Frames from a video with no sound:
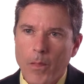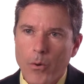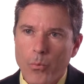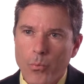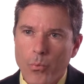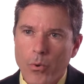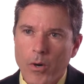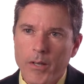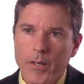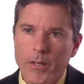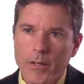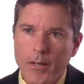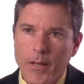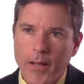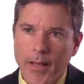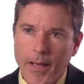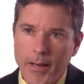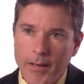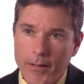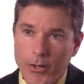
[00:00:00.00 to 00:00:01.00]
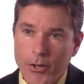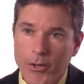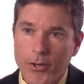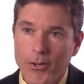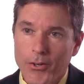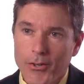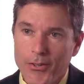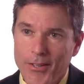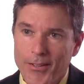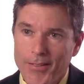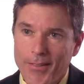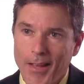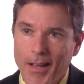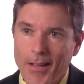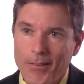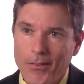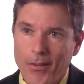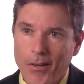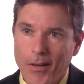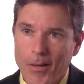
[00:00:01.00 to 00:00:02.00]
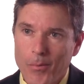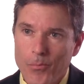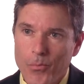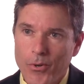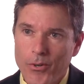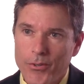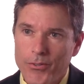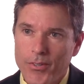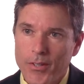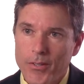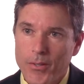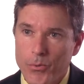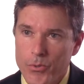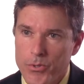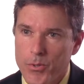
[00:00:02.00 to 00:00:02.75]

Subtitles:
what had occurred at that time was that there